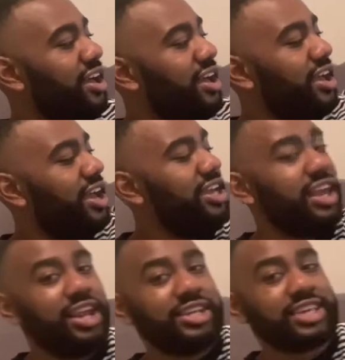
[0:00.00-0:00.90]
he
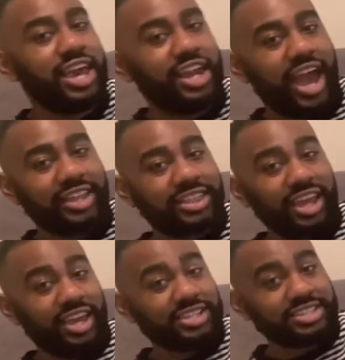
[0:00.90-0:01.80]
did his hand like
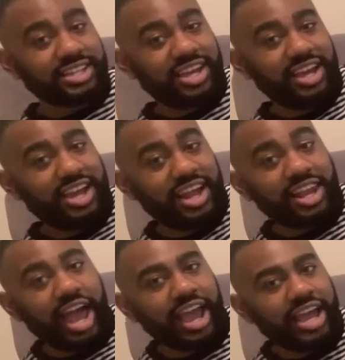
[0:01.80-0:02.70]
this.
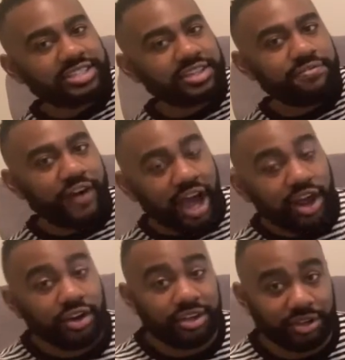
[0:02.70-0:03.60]
Like, as to
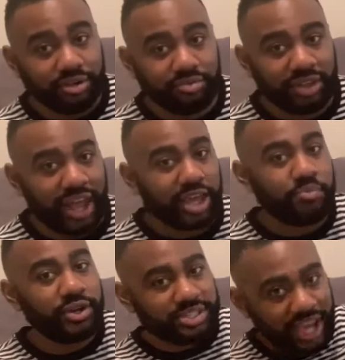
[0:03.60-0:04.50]
follow him. Like, he
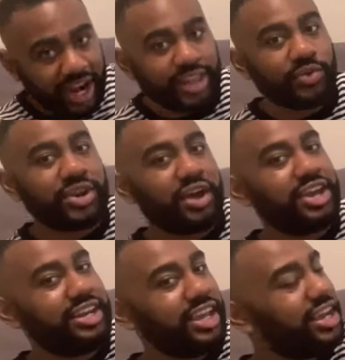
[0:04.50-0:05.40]
put his hand out the window and
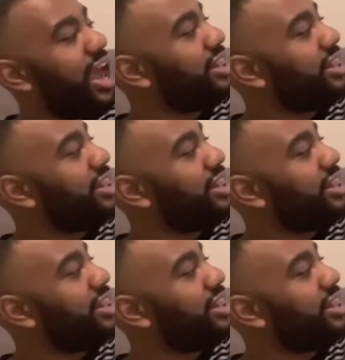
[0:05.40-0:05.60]
he did like